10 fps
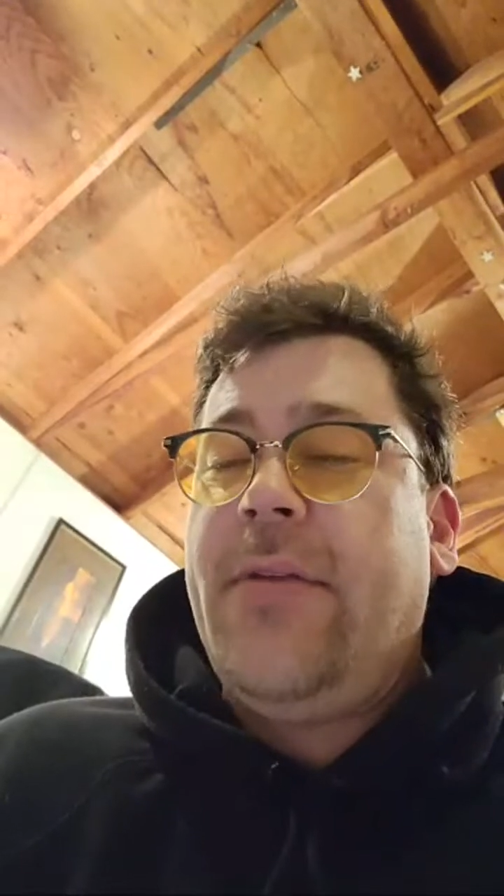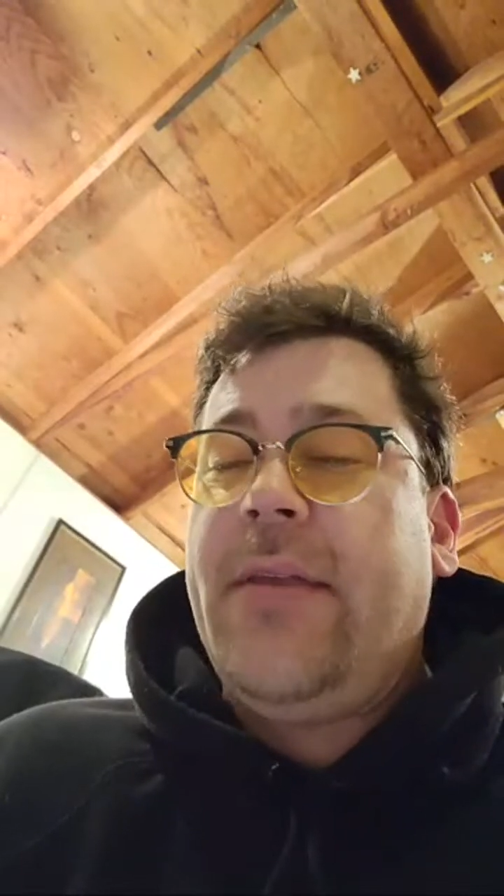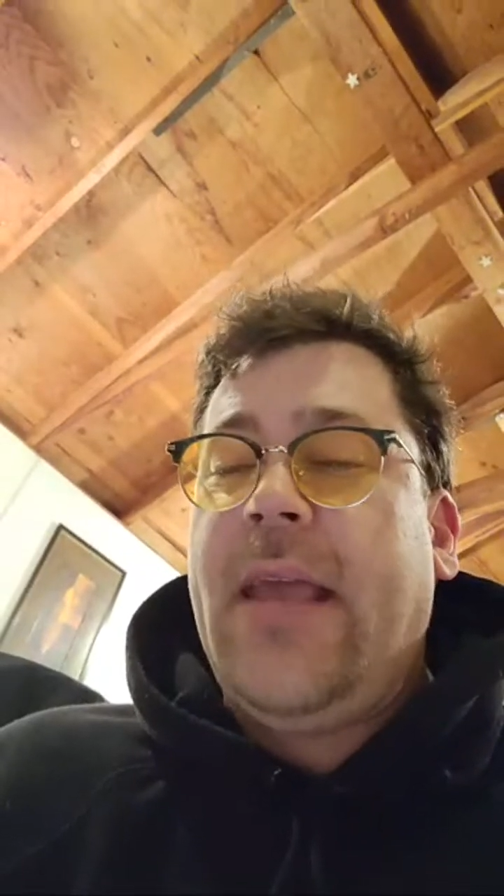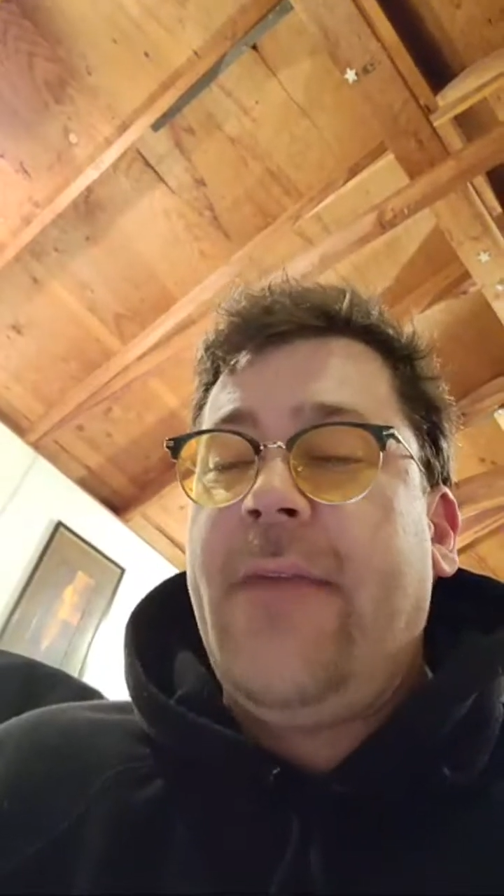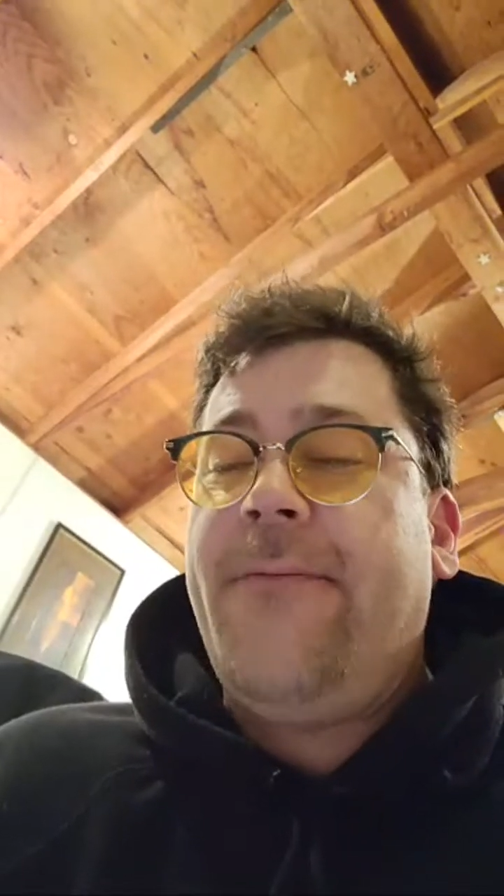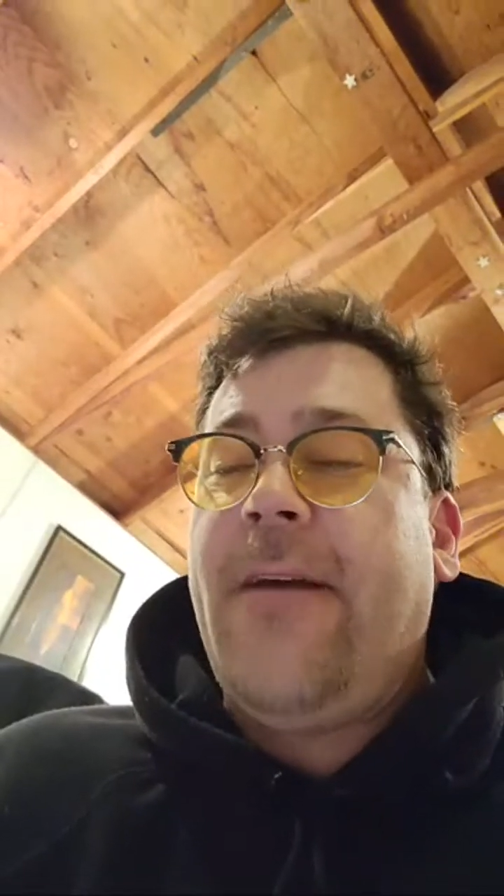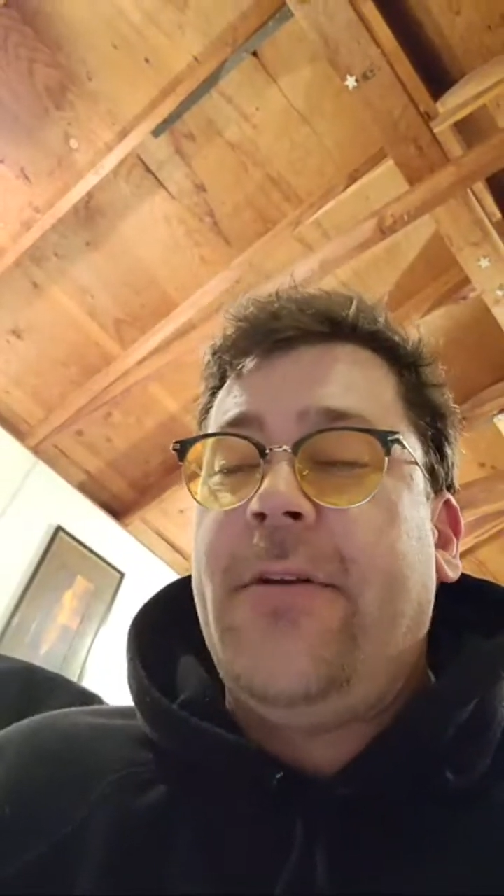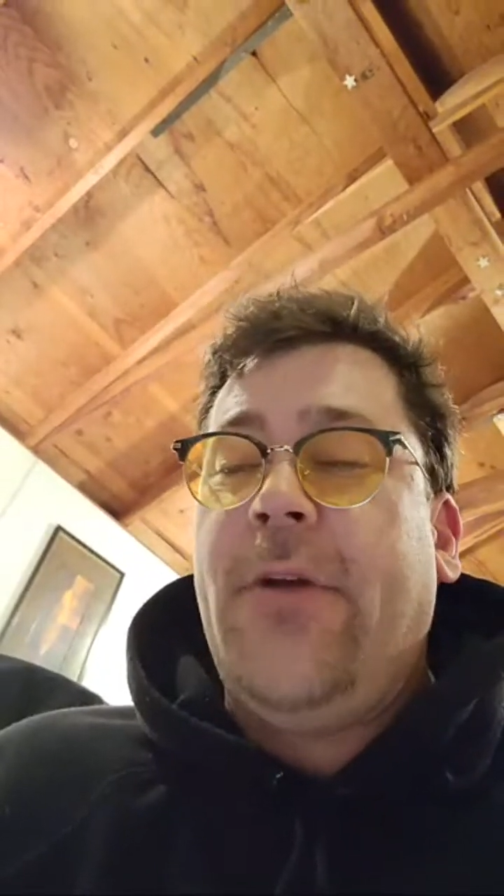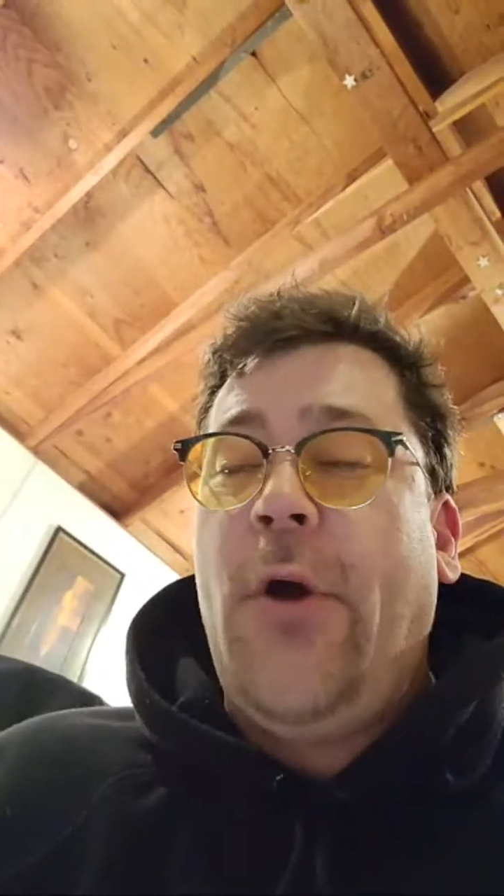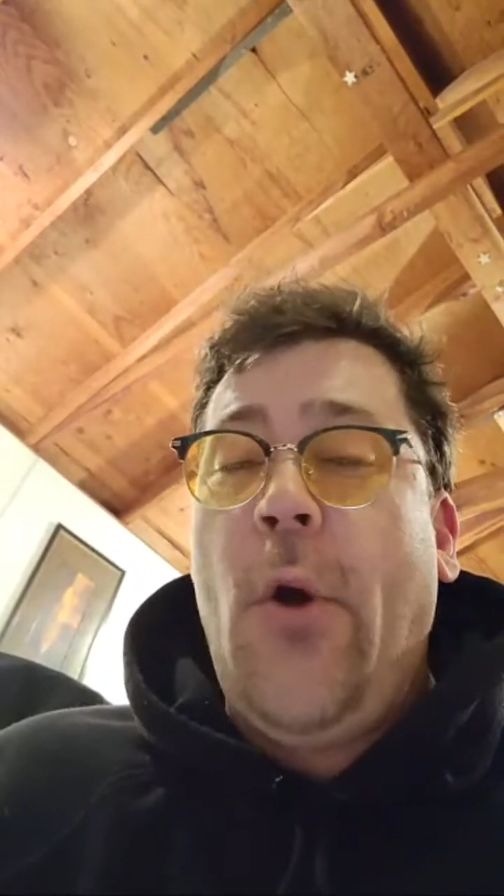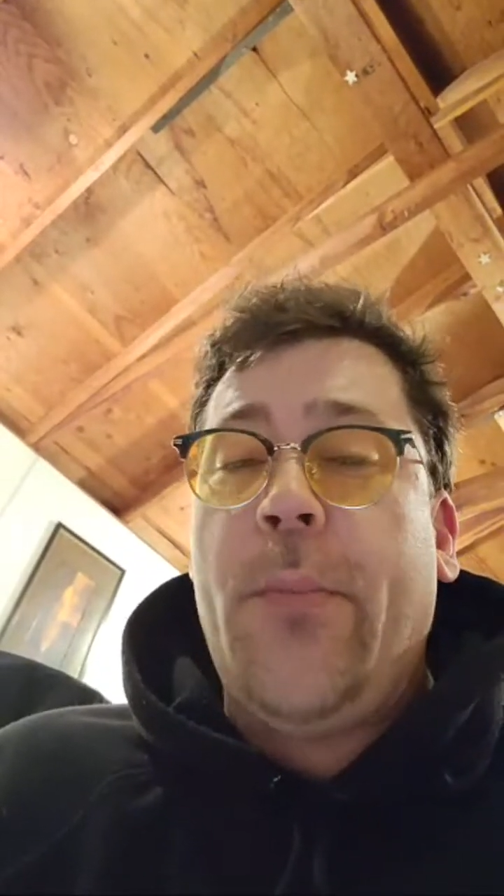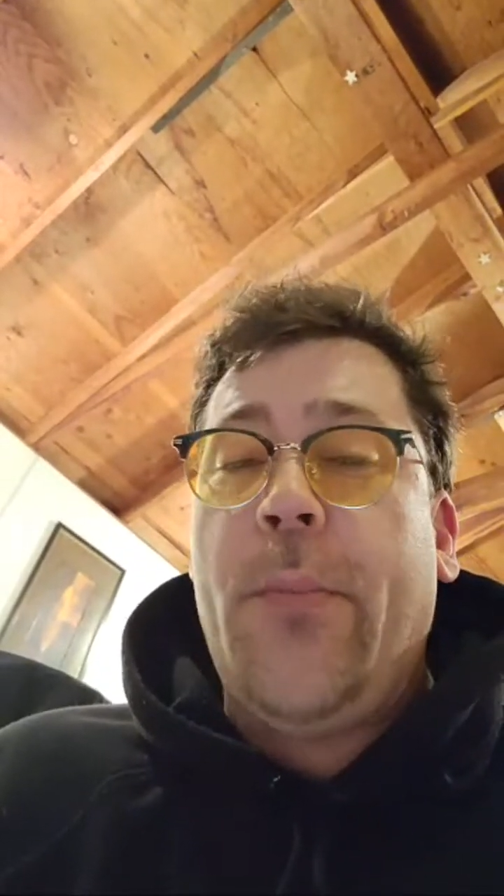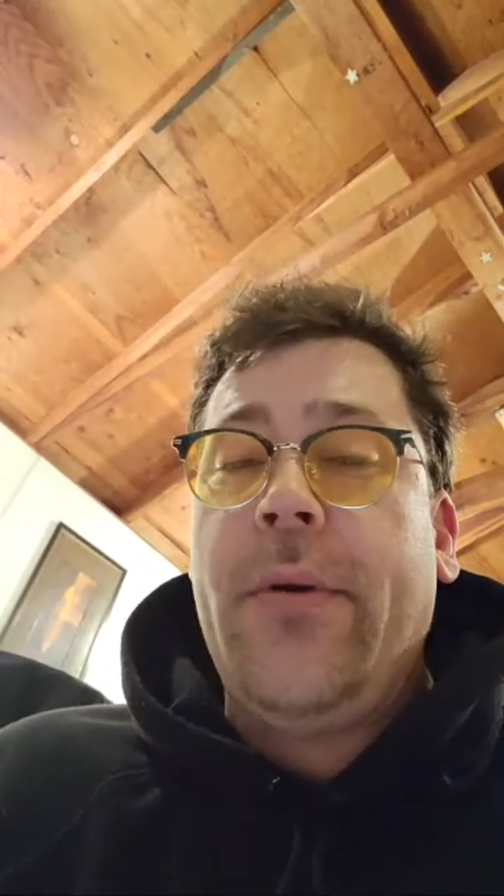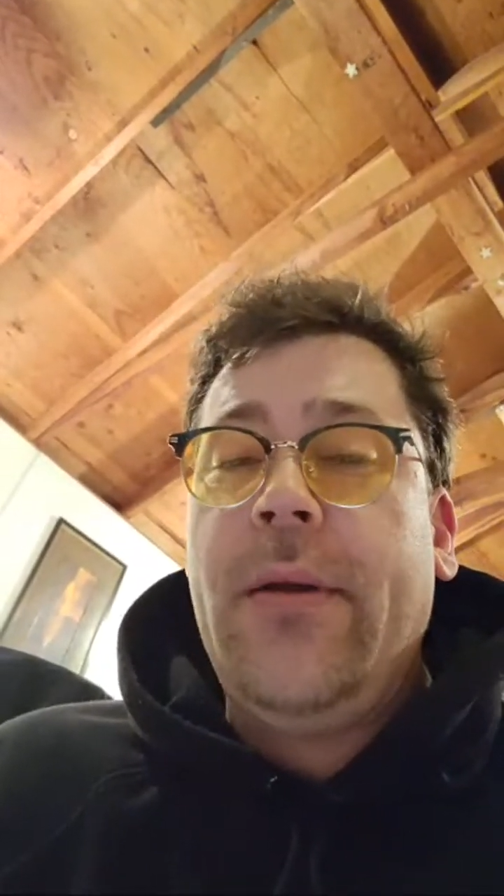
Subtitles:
the king found hope.